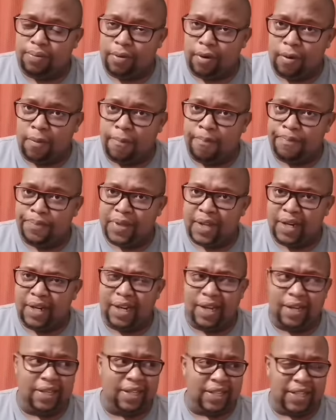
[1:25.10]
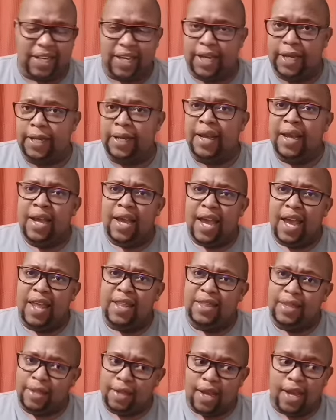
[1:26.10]
from Lala K.
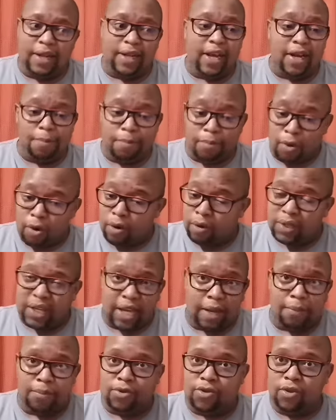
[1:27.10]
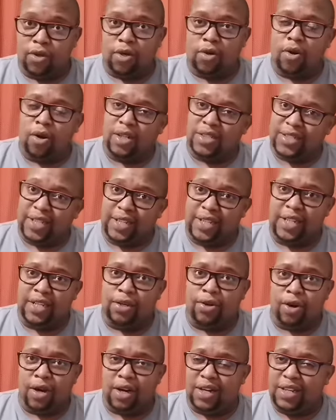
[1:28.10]
And that ball came to the cross and
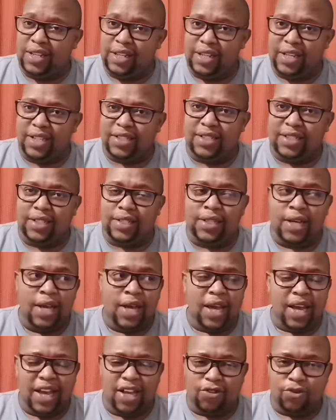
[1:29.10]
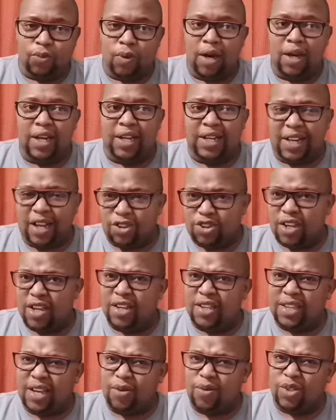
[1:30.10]
he got it. He hits it as well. And I
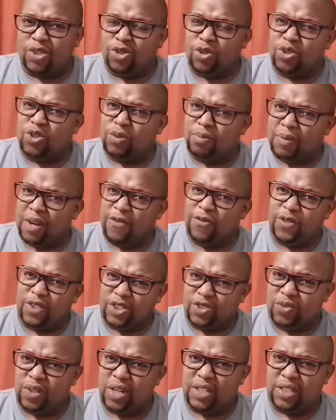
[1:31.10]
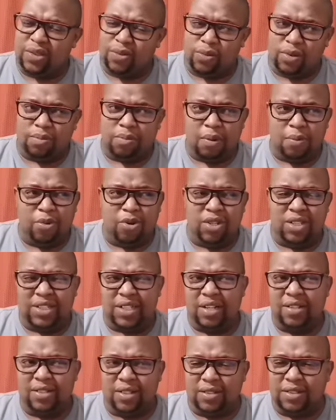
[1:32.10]
think that was also my frustration with Mamelodi
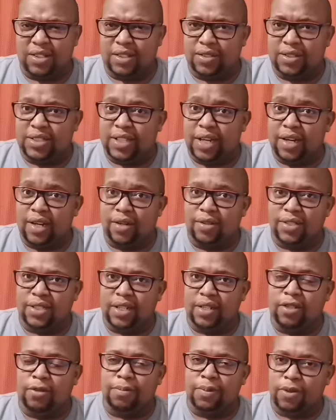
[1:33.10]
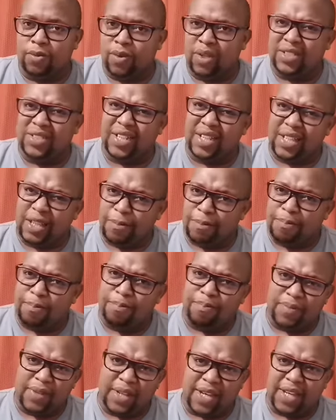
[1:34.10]
Sundowns a little bit, was that
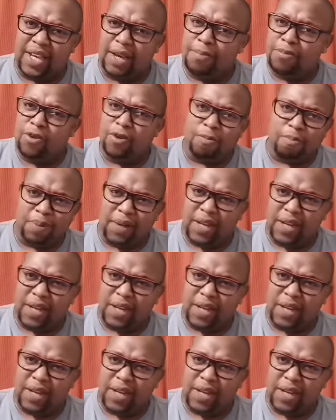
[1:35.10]
they kept on